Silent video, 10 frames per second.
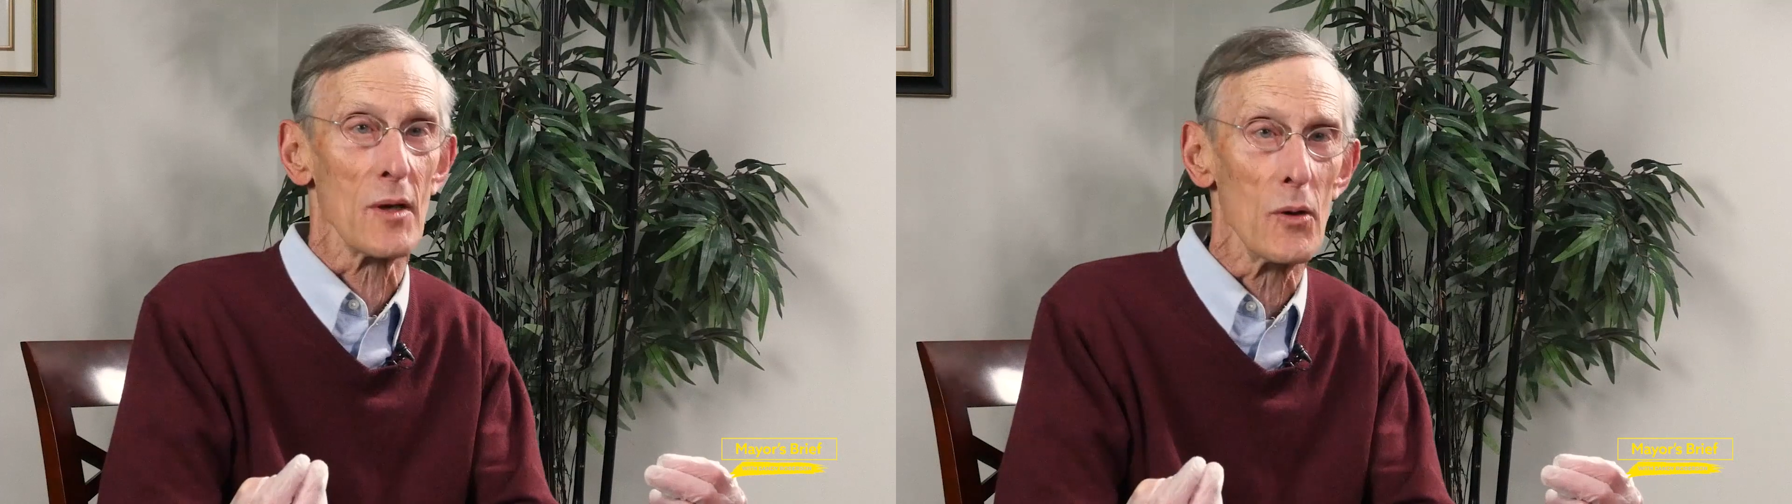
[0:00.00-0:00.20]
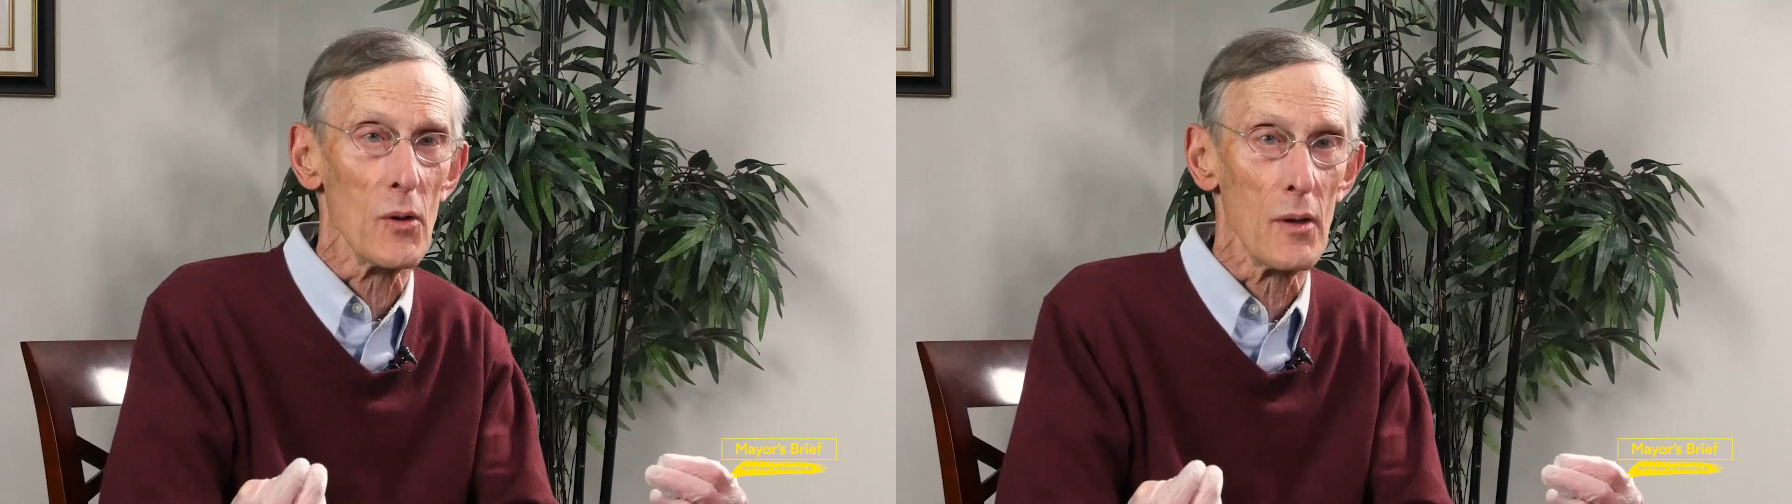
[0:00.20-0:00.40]

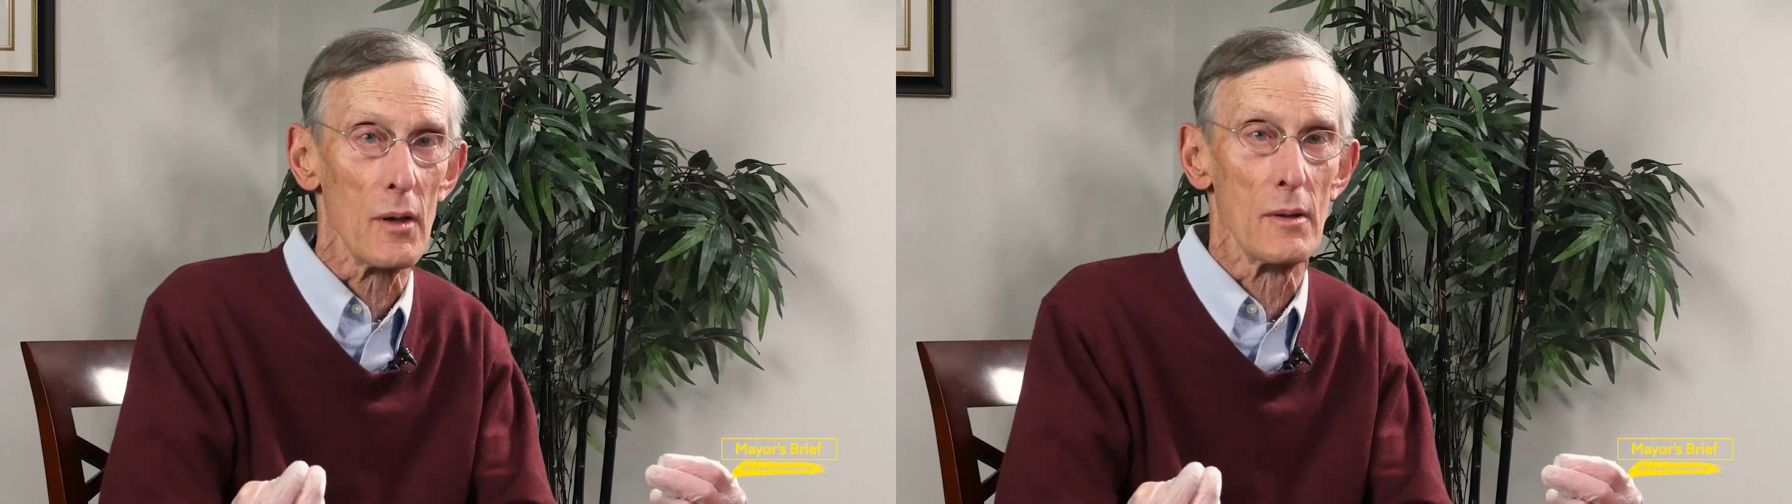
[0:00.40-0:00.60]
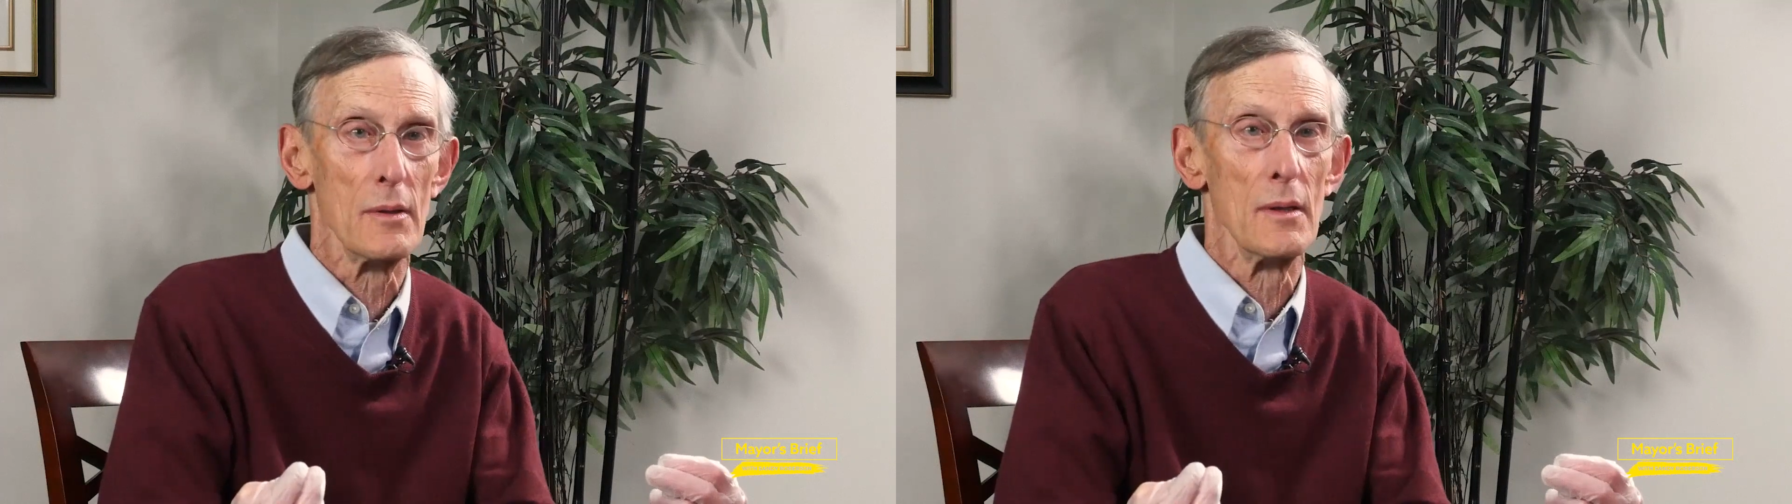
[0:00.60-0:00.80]

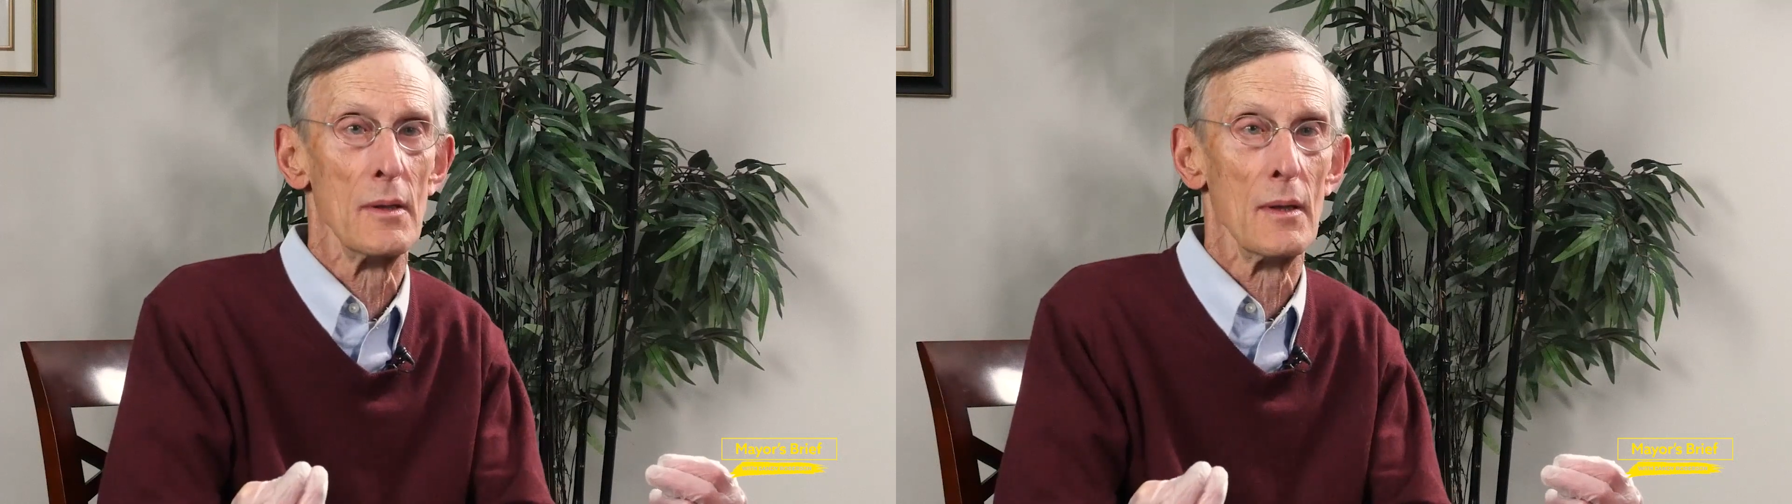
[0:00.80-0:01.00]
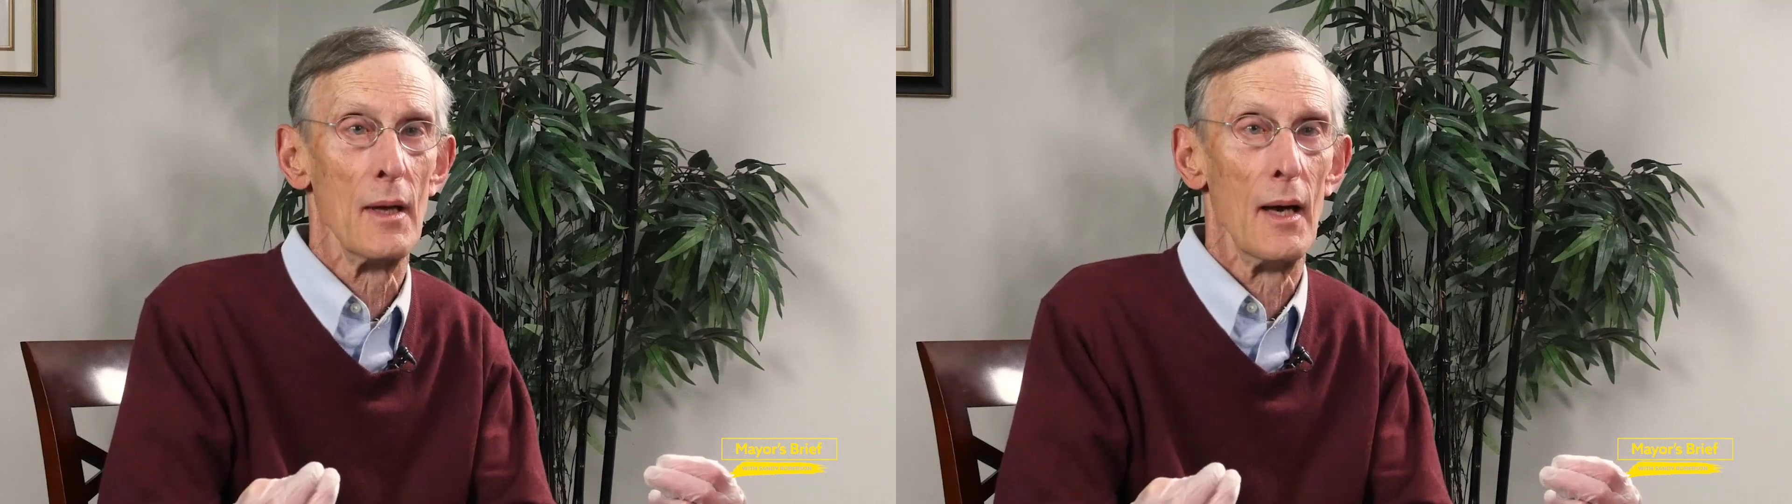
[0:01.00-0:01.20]
goal,
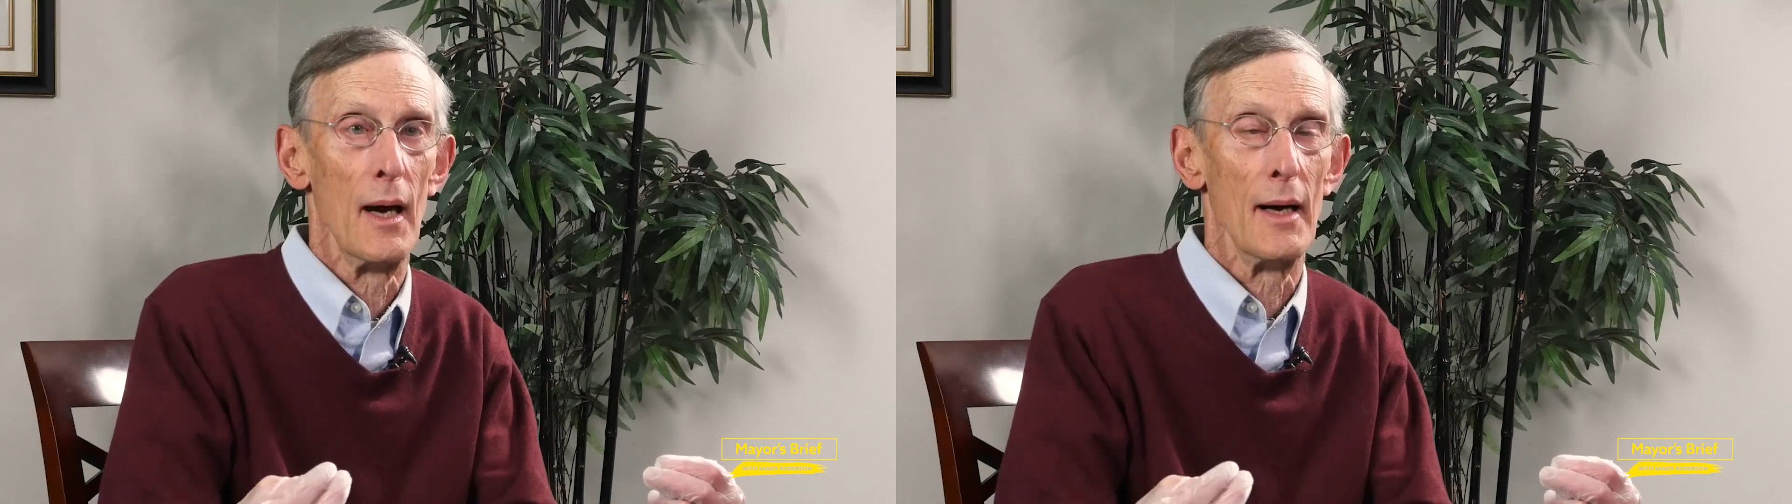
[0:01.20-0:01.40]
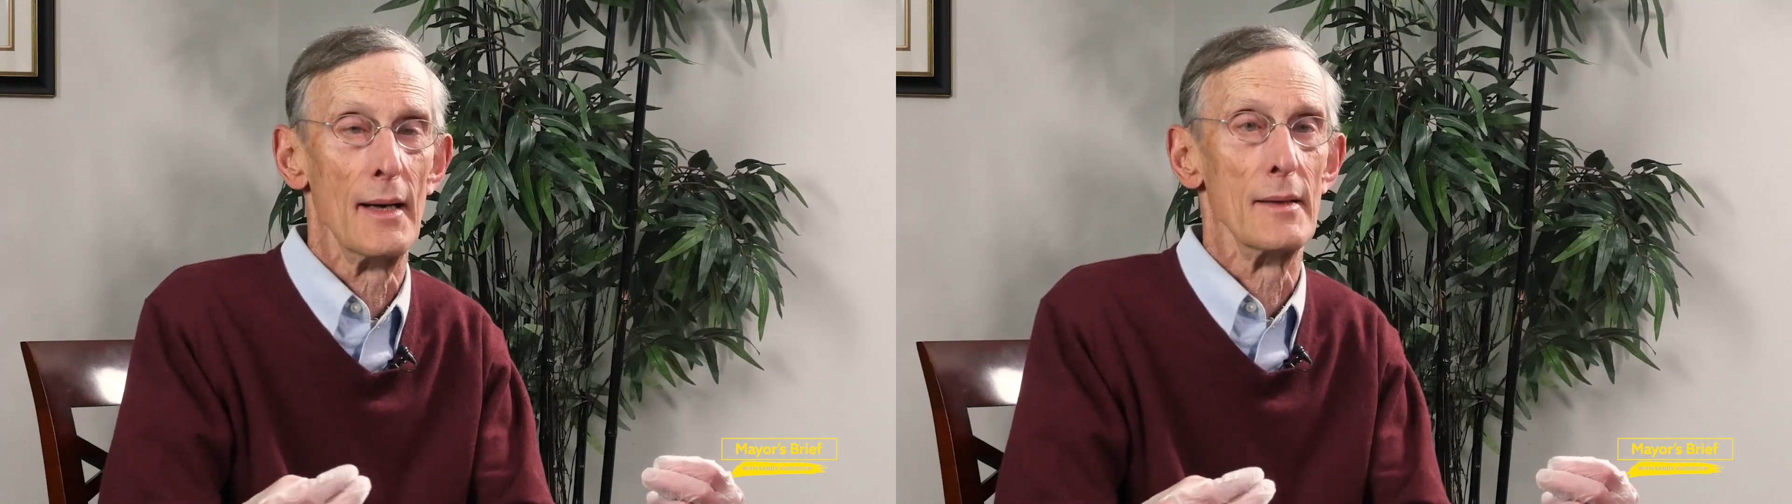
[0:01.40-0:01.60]

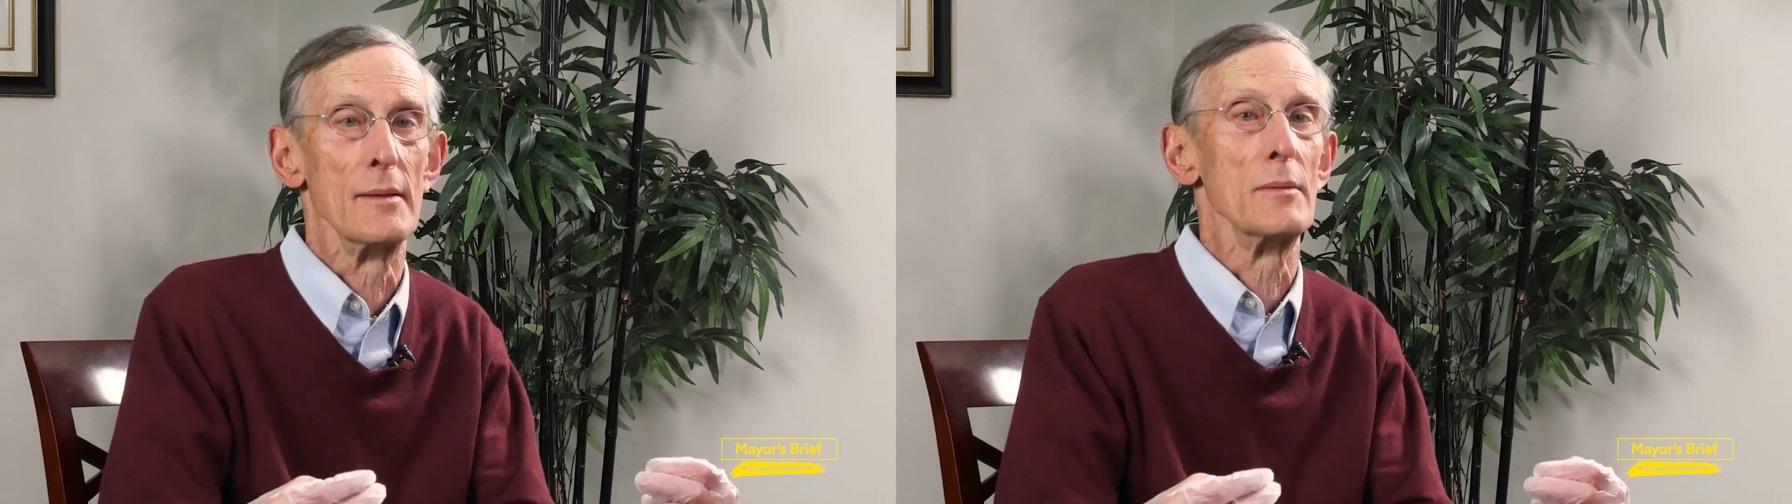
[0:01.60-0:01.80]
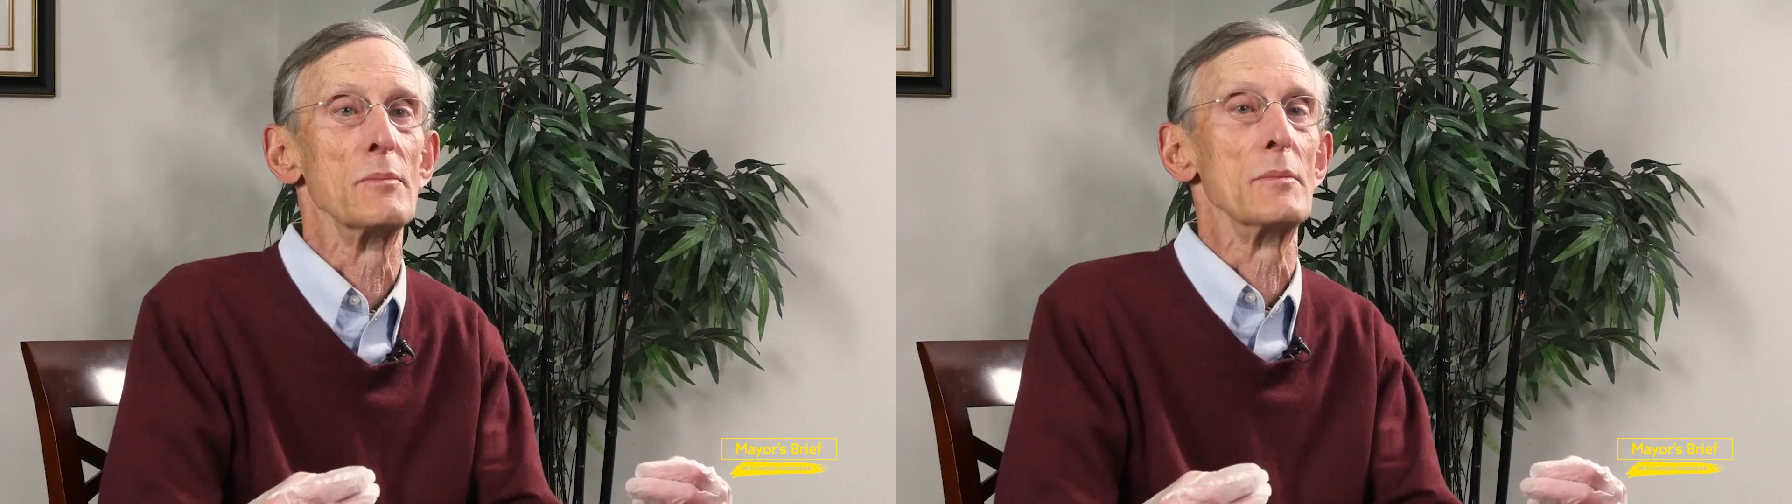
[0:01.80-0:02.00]
uh,